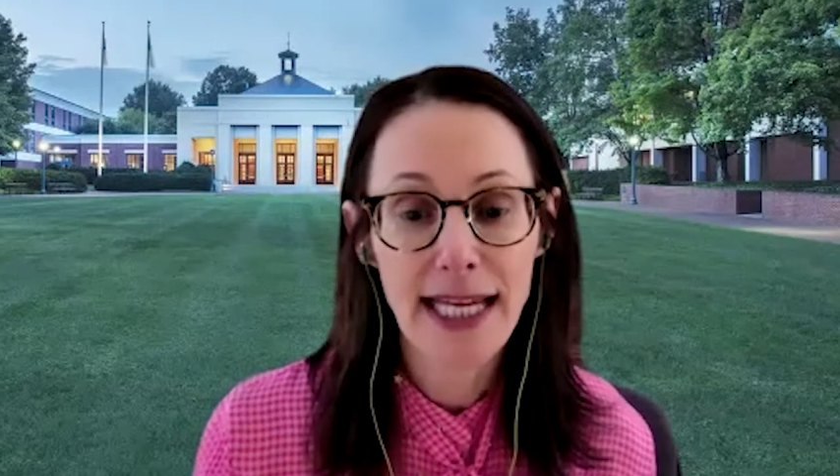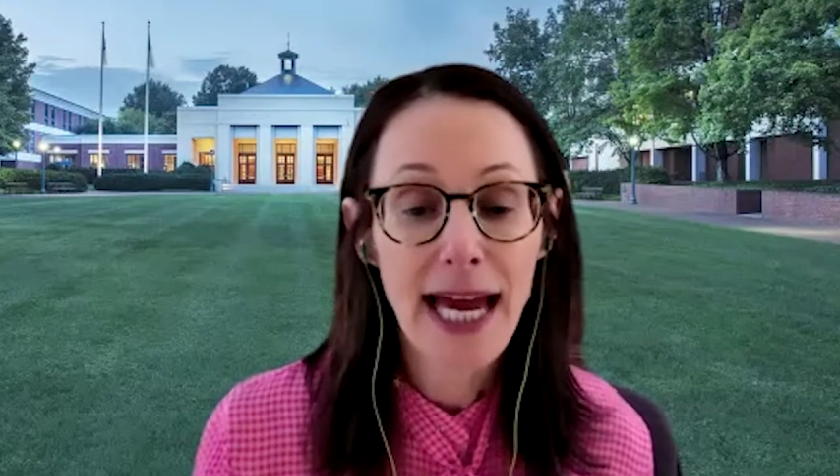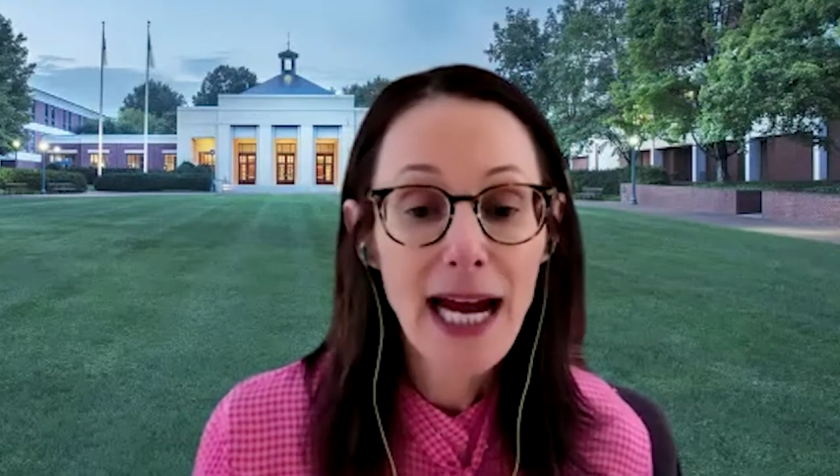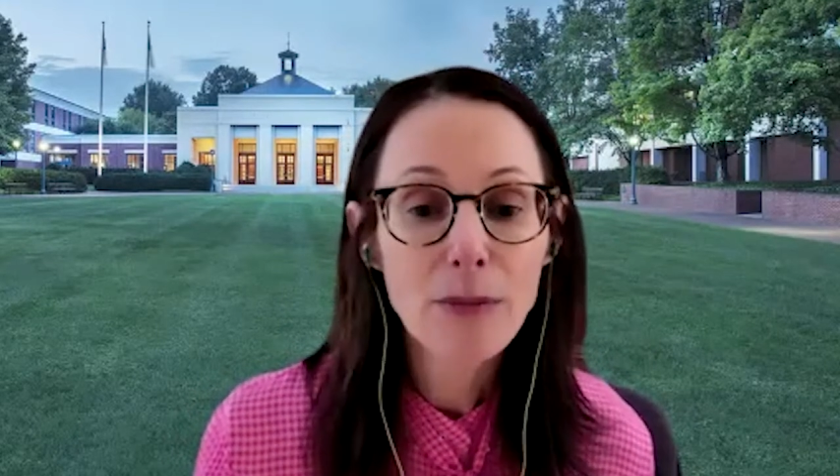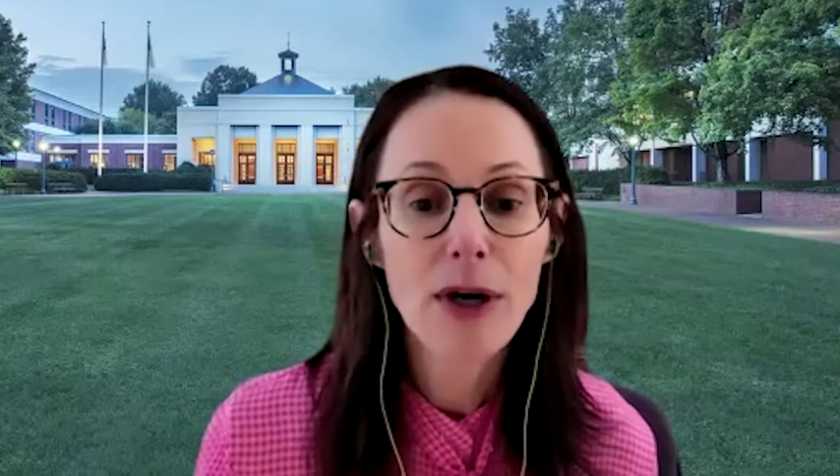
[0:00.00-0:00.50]

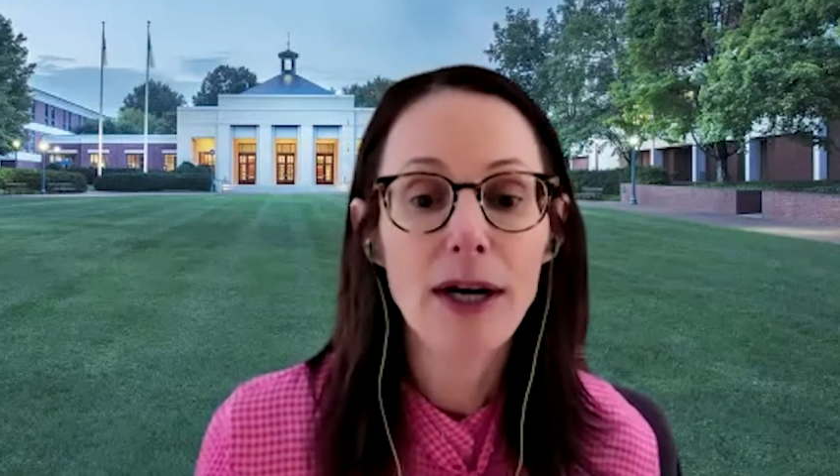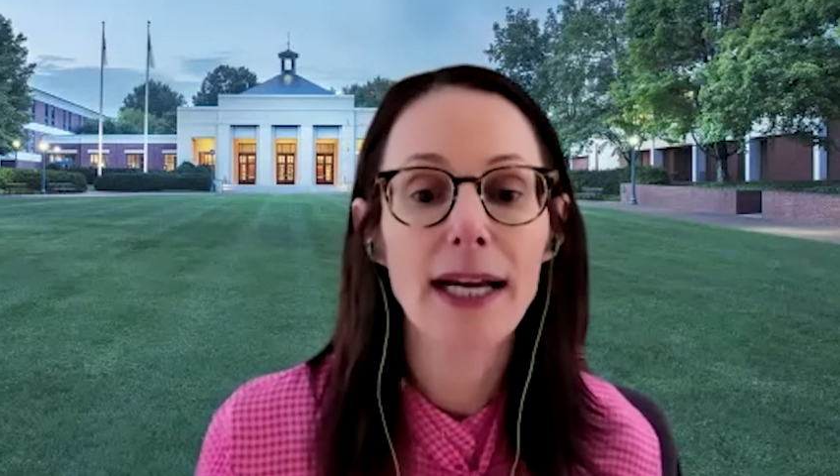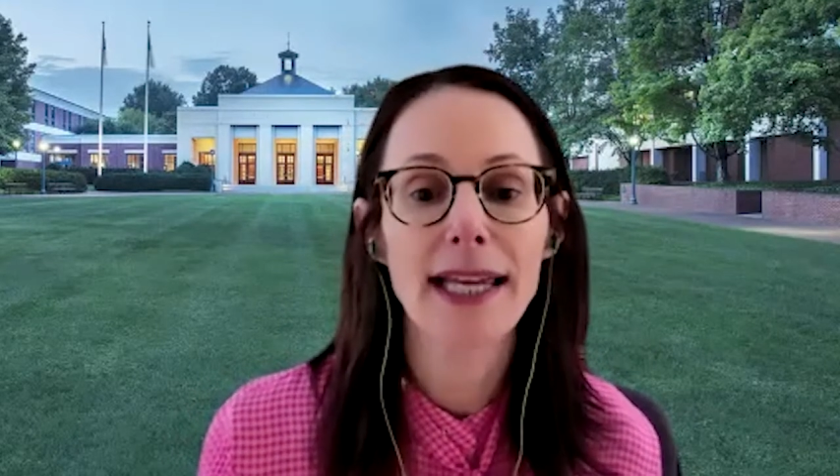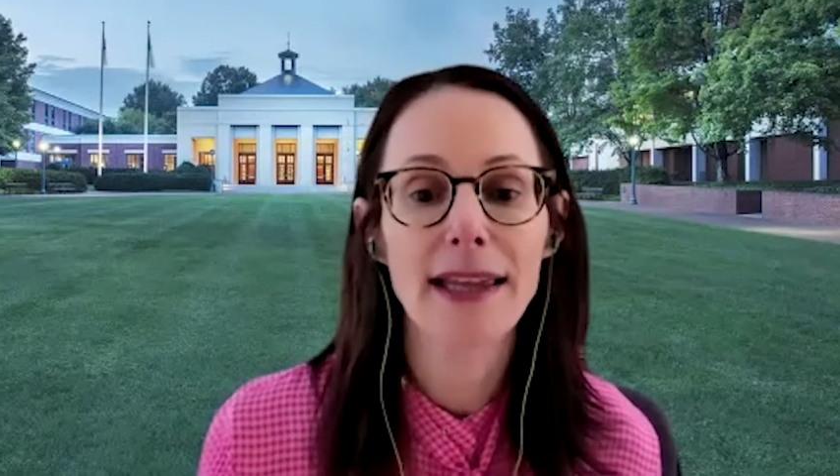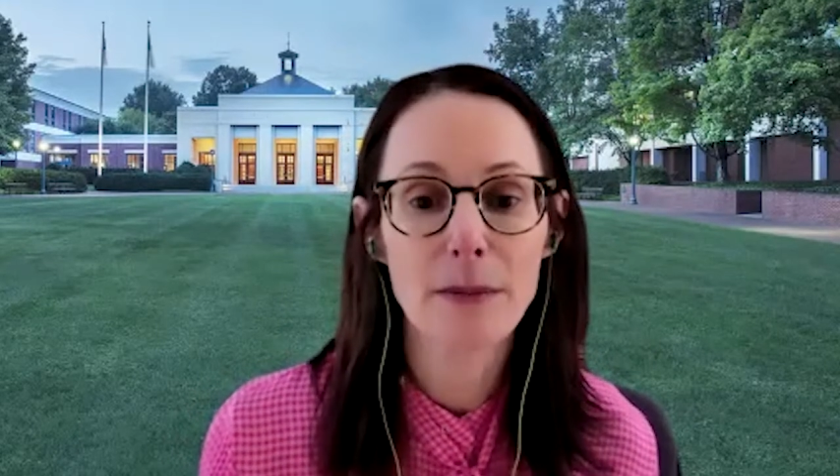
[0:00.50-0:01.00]
camera
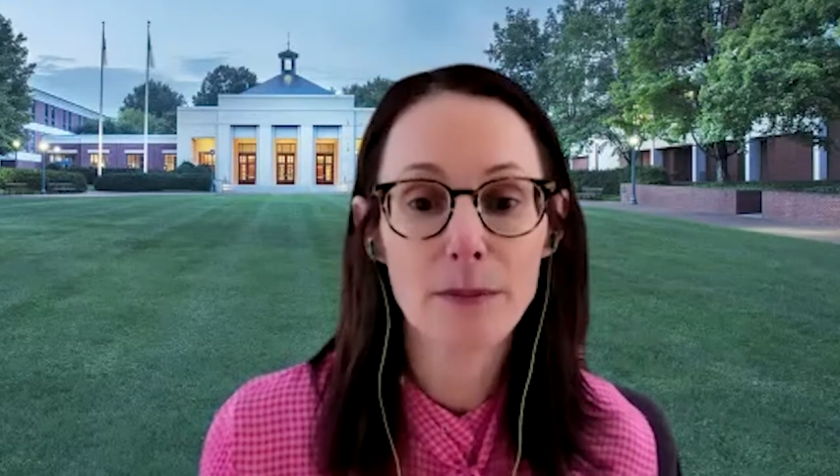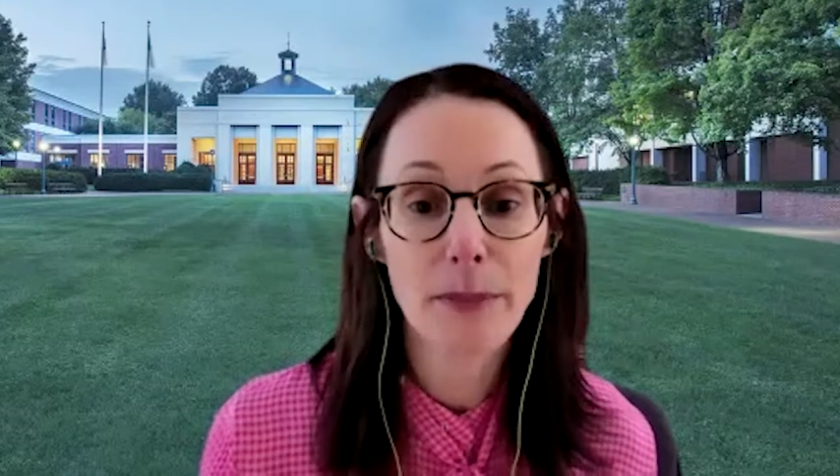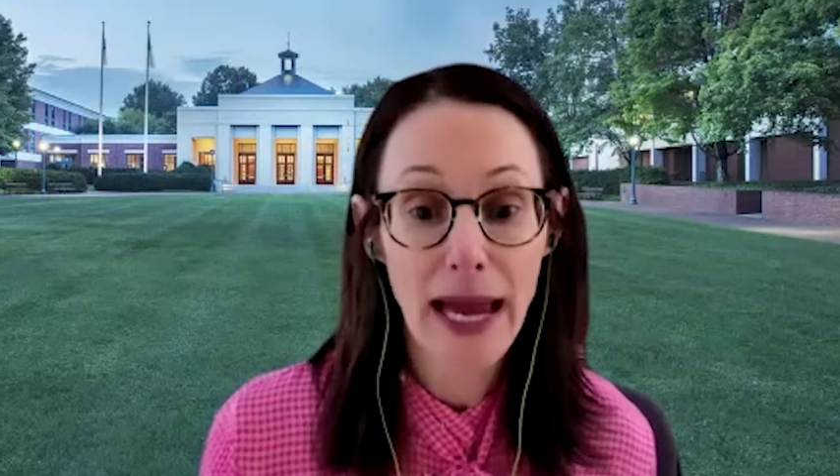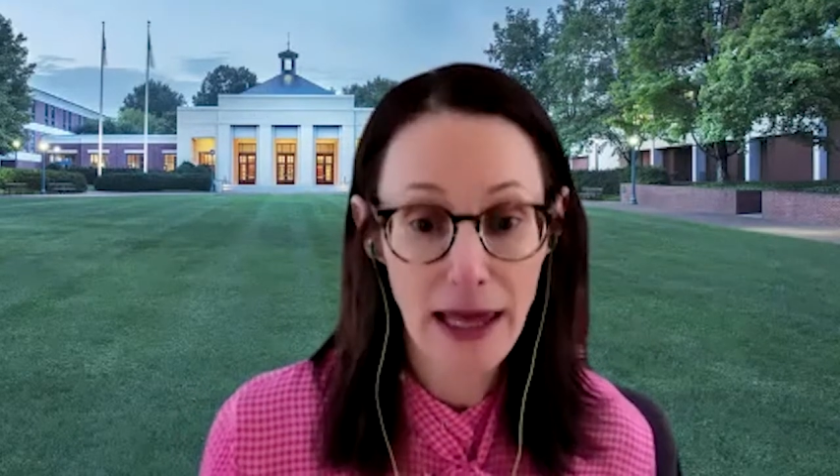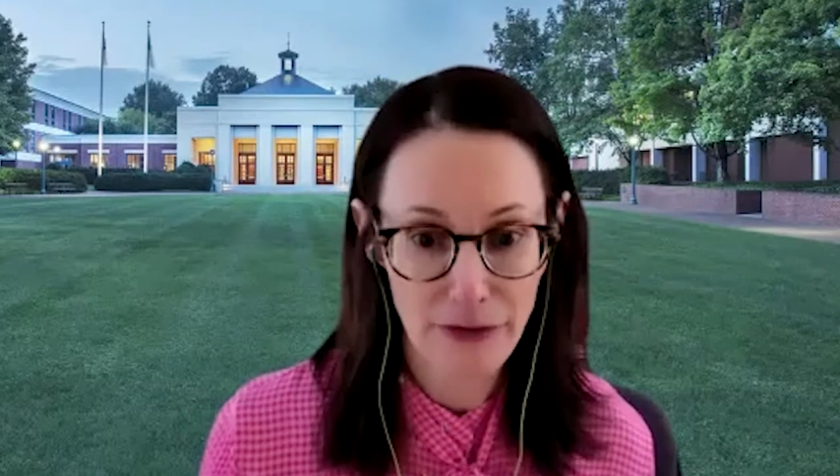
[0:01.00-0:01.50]
in the
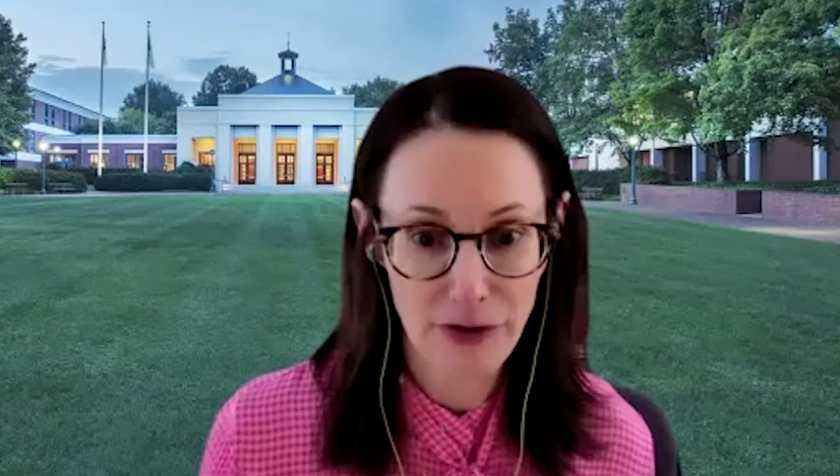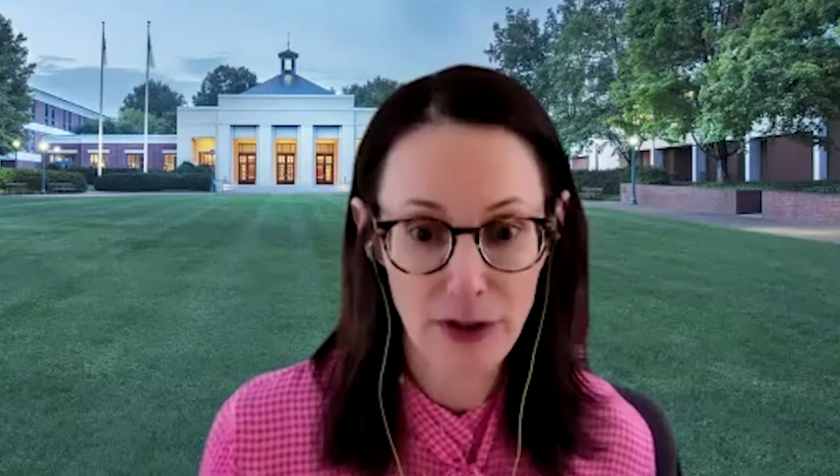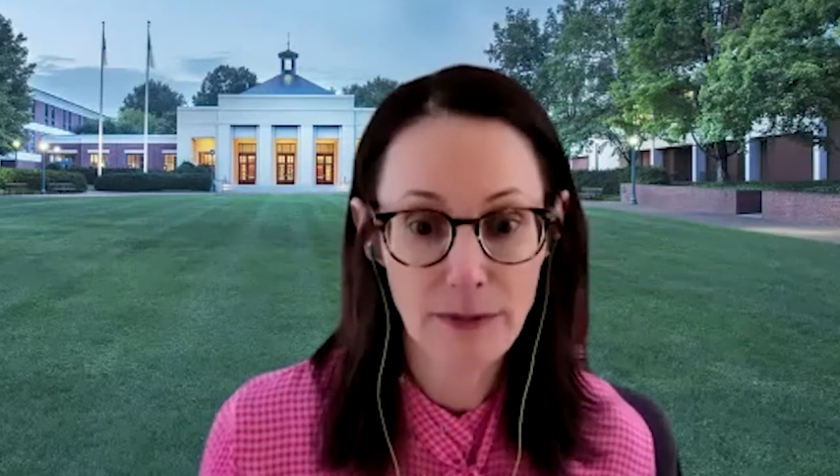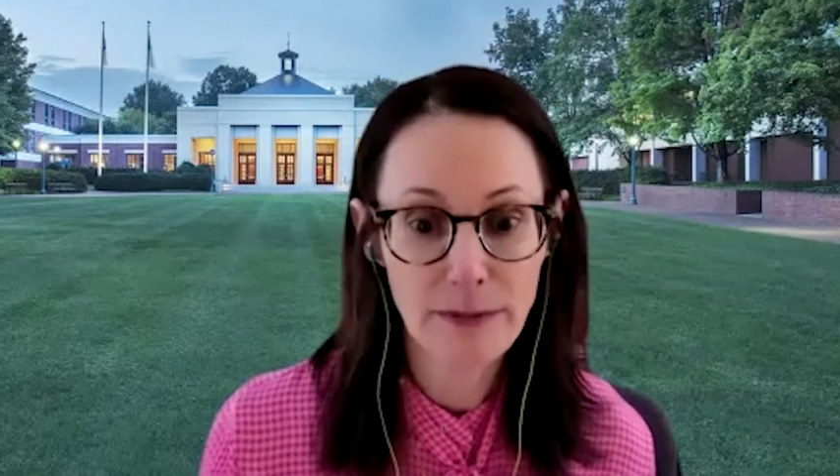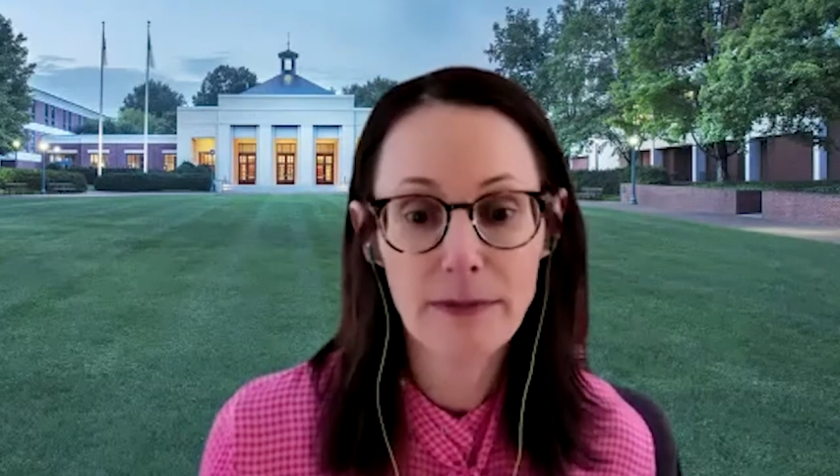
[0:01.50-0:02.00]

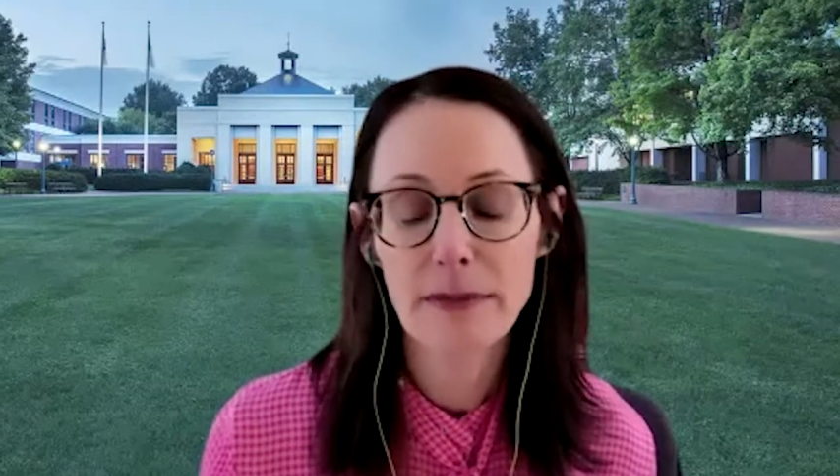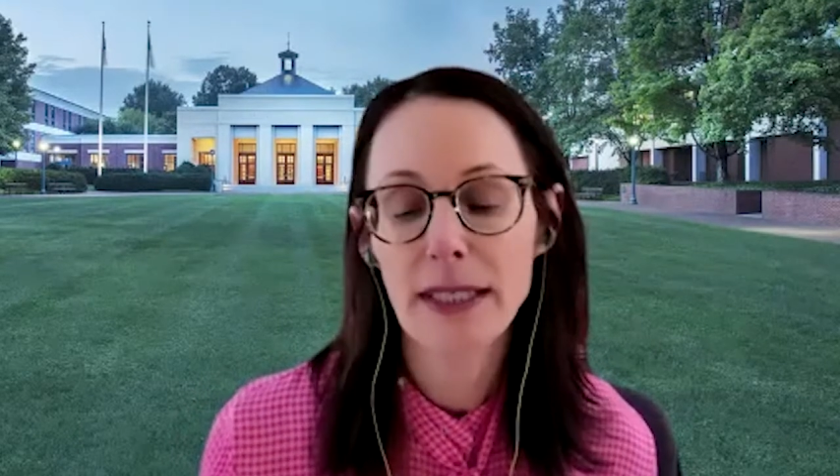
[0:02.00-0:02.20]
bathroom,